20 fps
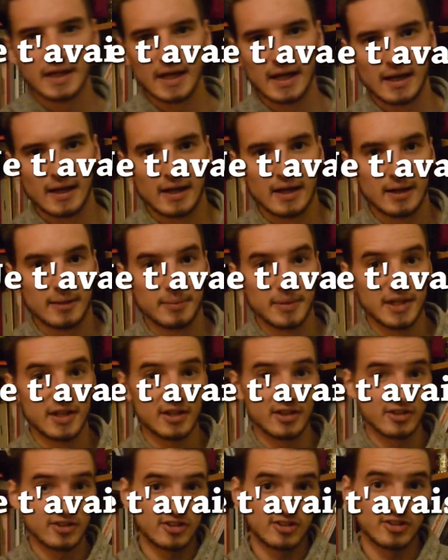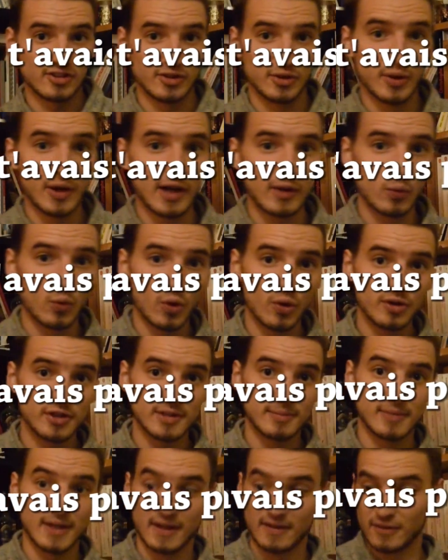Because you had warned
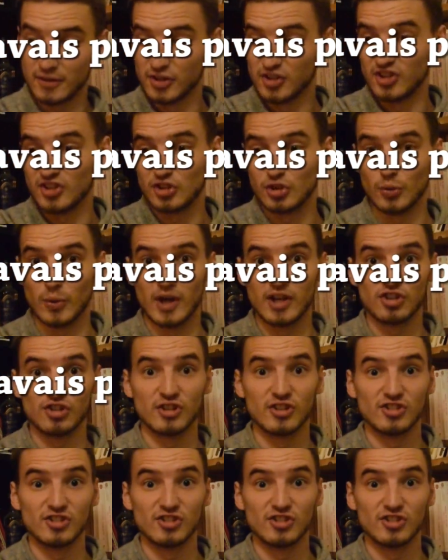him and the situation